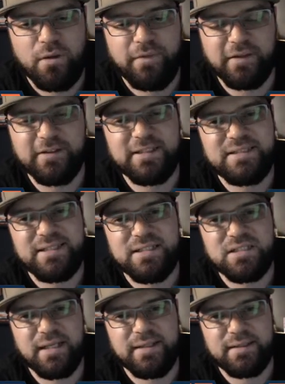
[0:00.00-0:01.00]
the listing
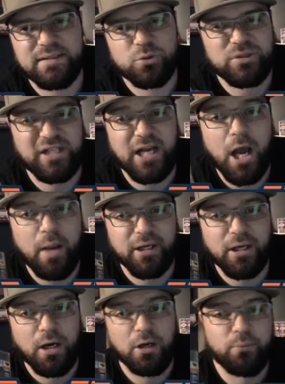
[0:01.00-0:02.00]
said this was a
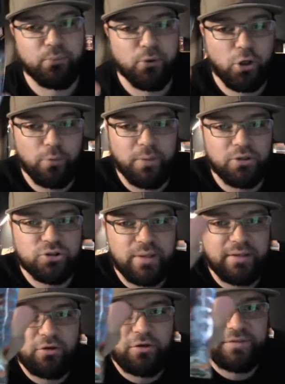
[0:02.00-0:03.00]
Comic-Con promo. So I
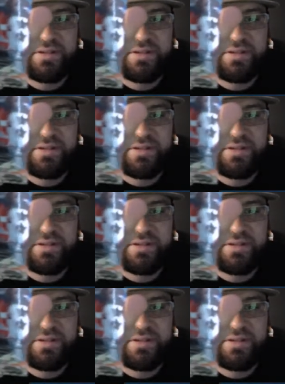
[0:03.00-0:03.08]
don't know if